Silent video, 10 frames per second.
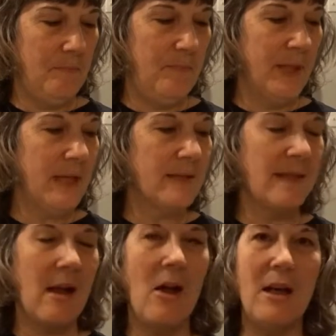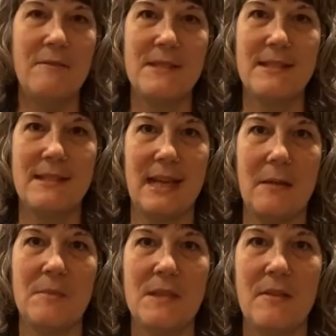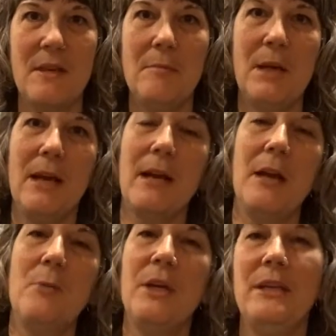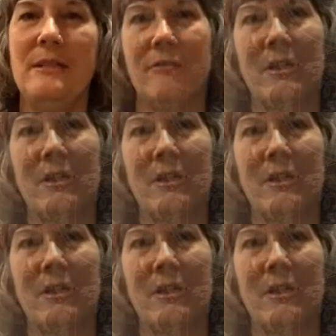because they all have stamps on them and I kind of wanted different